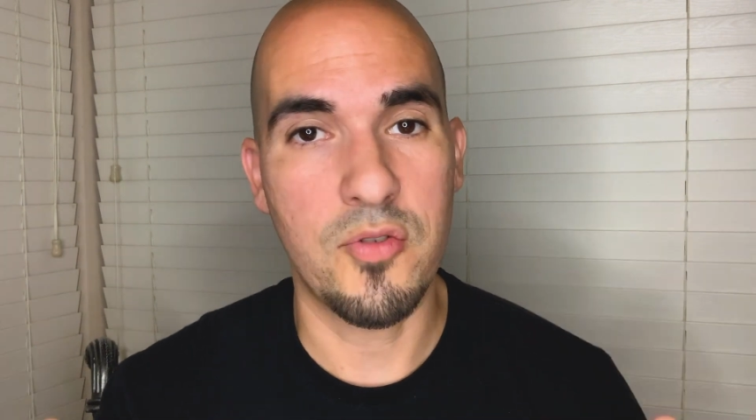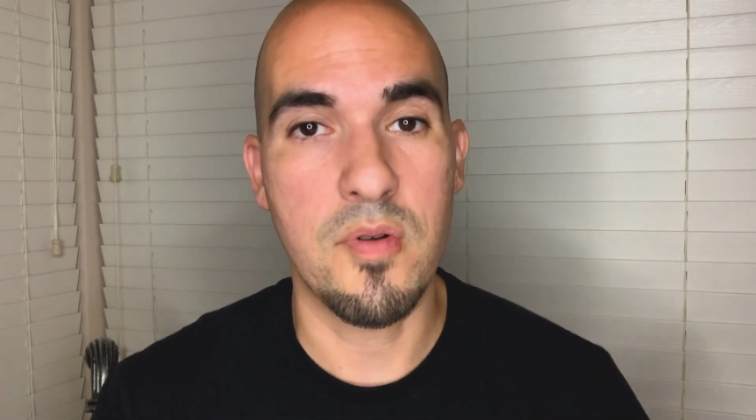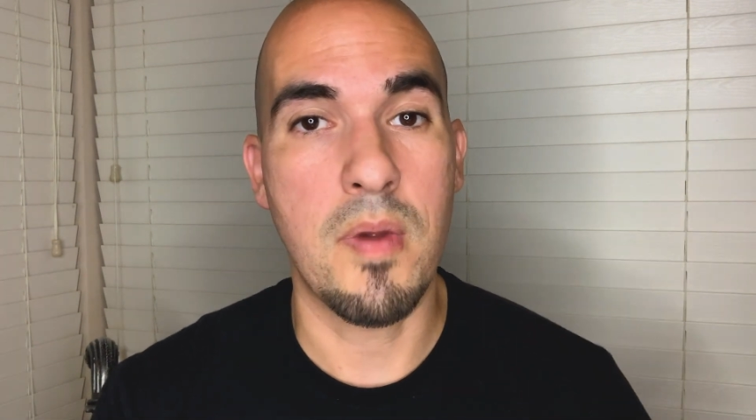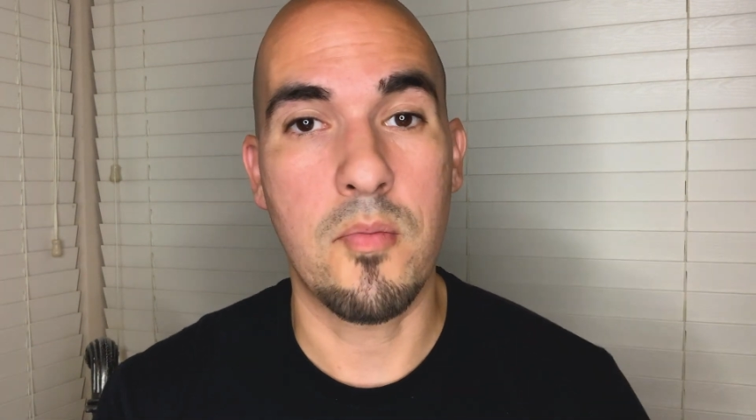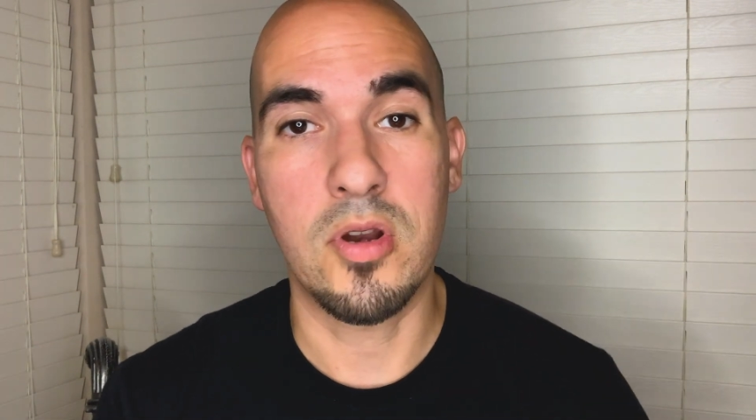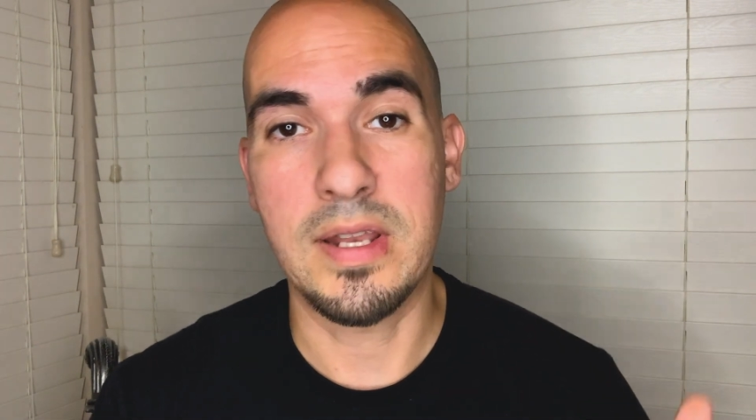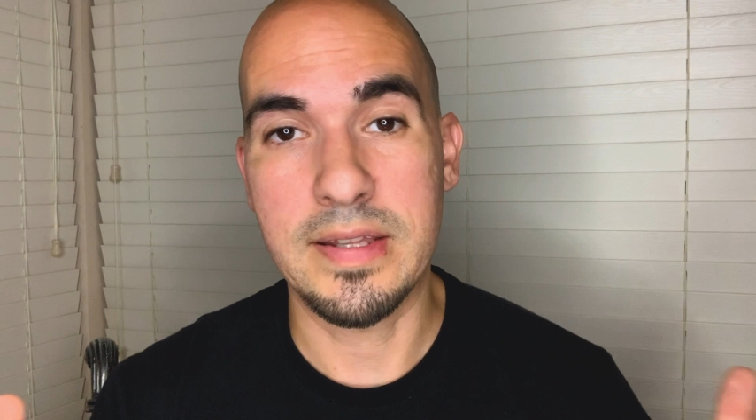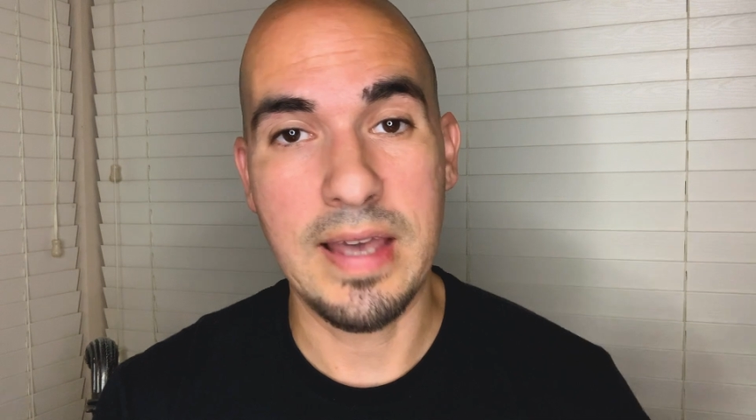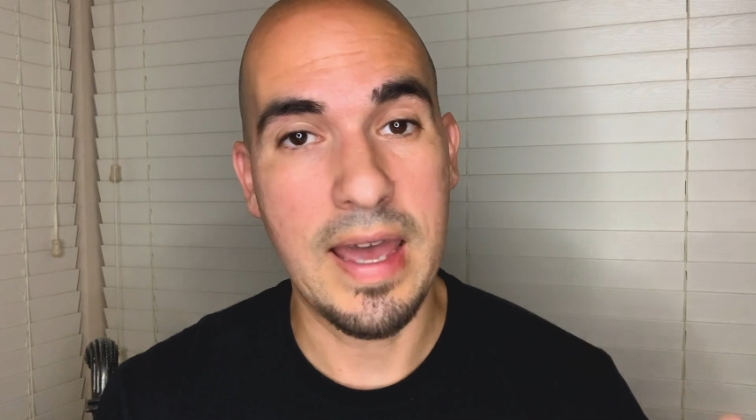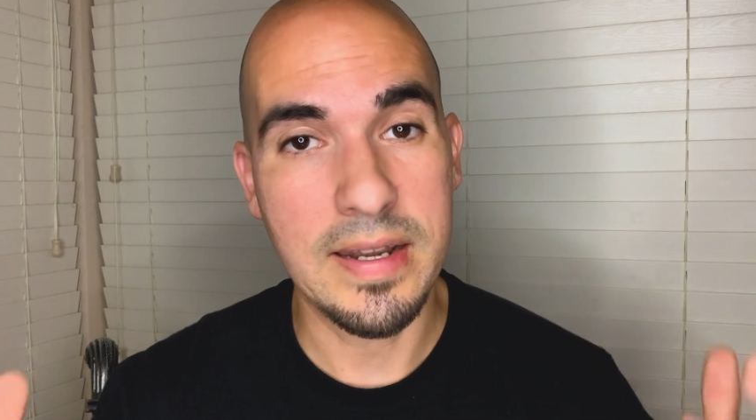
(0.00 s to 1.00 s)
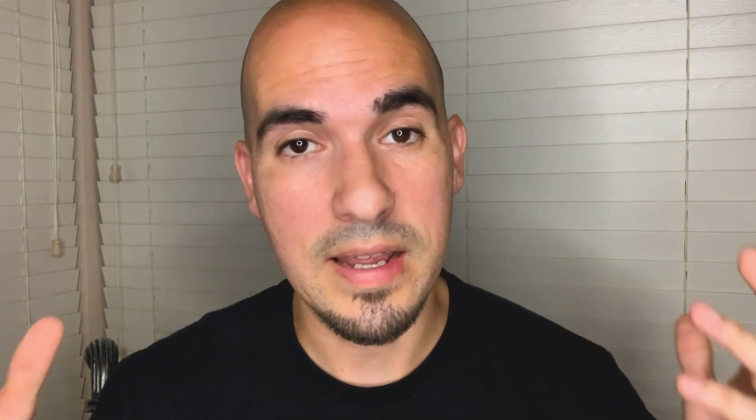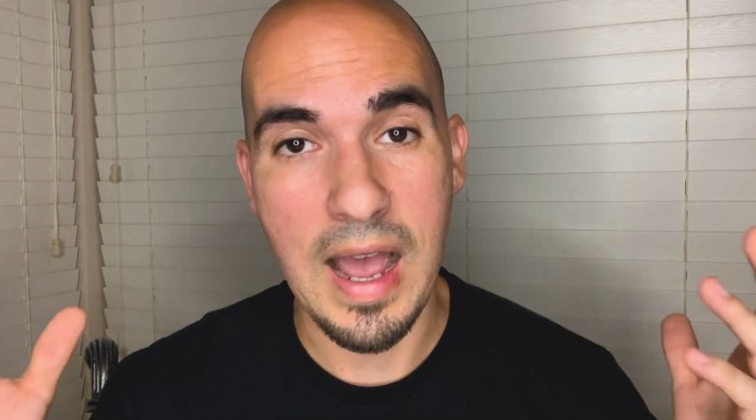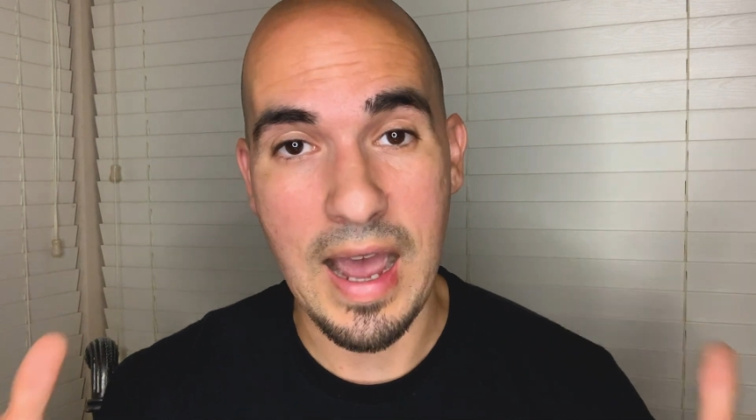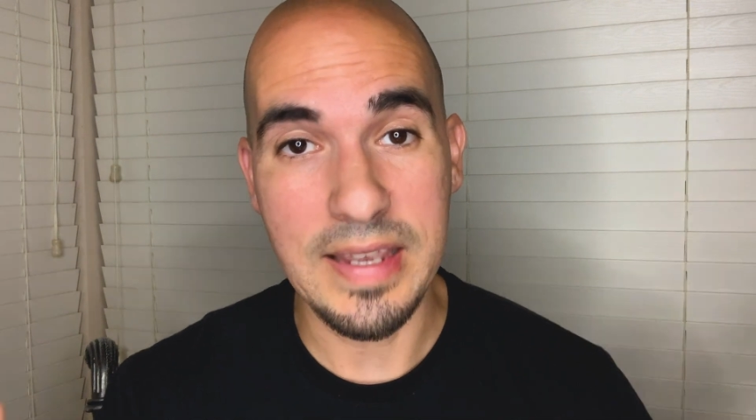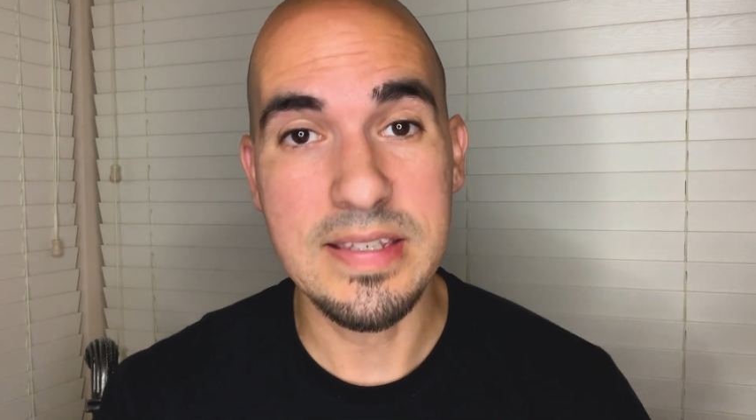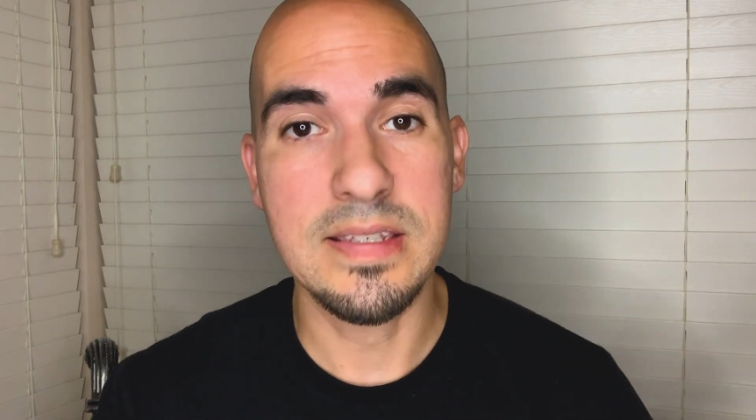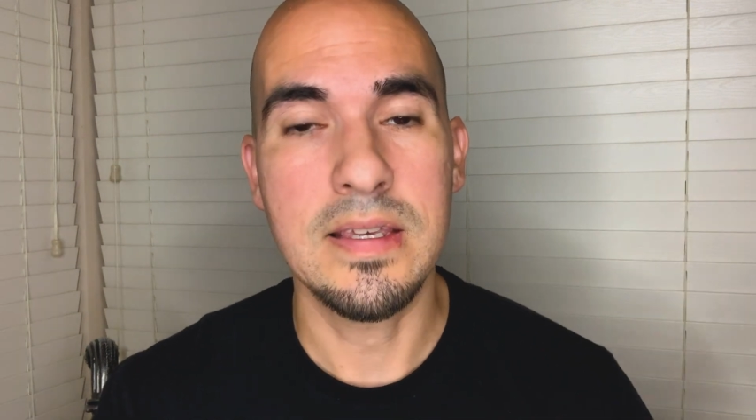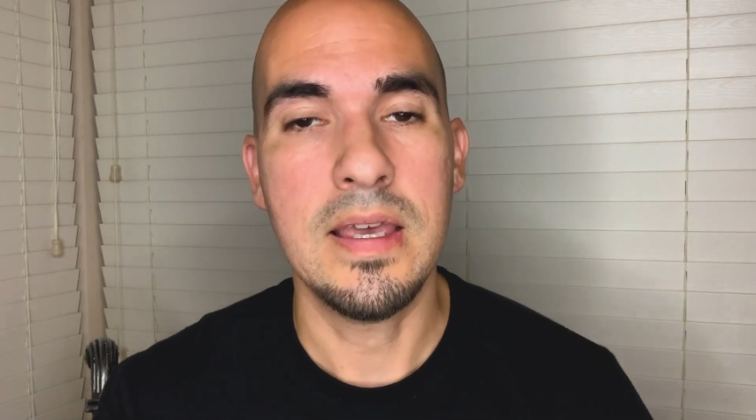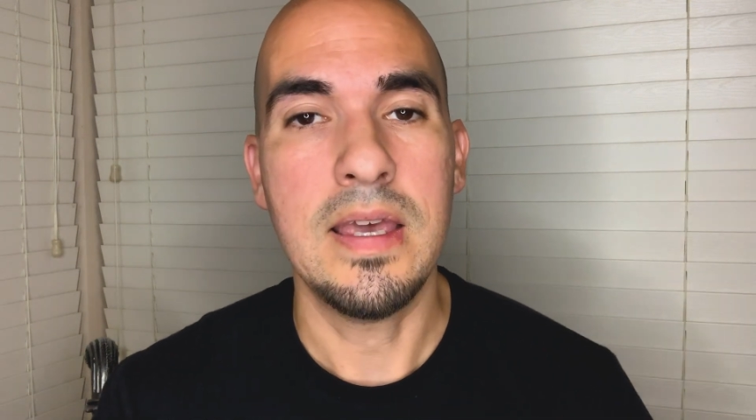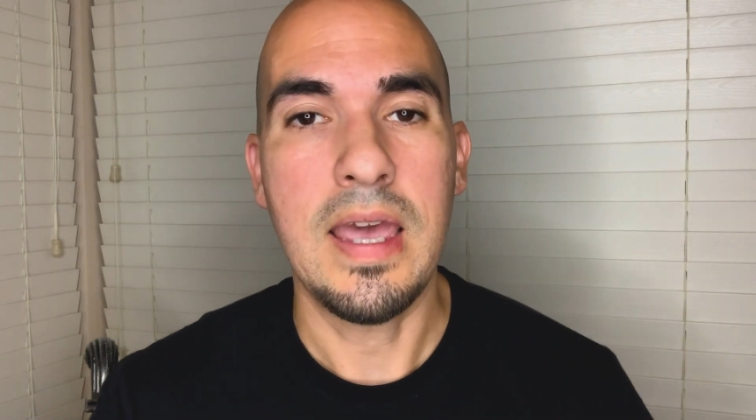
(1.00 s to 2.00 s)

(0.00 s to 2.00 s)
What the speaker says: to remember it like that, ICE,